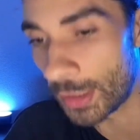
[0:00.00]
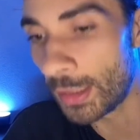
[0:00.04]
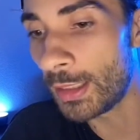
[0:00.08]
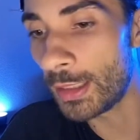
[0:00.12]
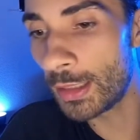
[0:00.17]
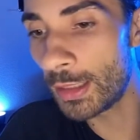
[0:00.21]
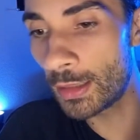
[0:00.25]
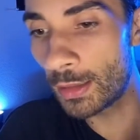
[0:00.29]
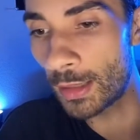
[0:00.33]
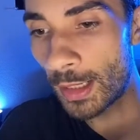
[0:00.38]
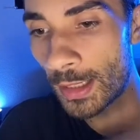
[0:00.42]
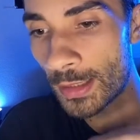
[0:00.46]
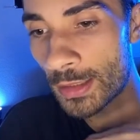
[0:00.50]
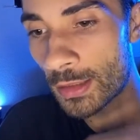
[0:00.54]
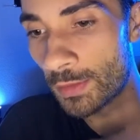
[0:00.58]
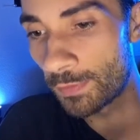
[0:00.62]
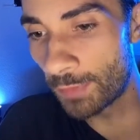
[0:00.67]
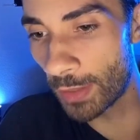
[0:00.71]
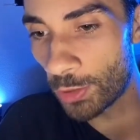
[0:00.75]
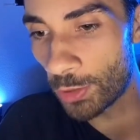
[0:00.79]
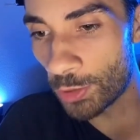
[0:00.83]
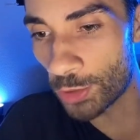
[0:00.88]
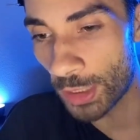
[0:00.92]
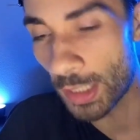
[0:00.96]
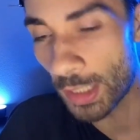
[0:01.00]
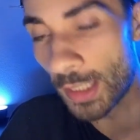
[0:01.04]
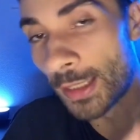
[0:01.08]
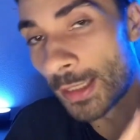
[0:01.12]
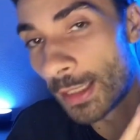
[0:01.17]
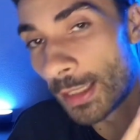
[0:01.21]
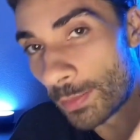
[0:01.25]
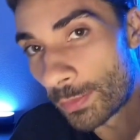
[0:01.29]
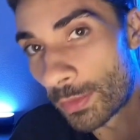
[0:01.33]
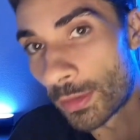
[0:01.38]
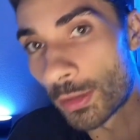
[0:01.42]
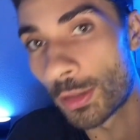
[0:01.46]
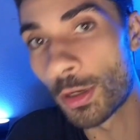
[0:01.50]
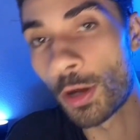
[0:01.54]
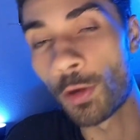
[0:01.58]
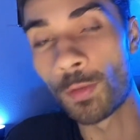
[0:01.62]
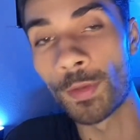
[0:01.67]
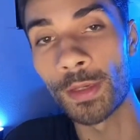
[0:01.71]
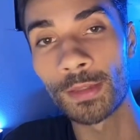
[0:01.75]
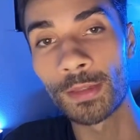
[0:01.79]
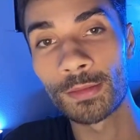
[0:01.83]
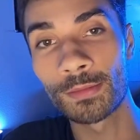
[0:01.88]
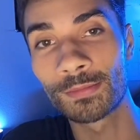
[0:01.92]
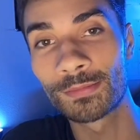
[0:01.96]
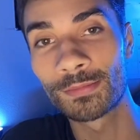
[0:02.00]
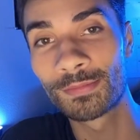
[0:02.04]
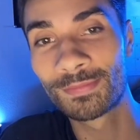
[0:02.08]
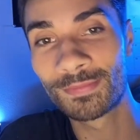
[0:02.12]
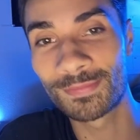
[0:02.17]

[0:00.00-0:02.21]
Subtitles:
need lots of energy to keep it going.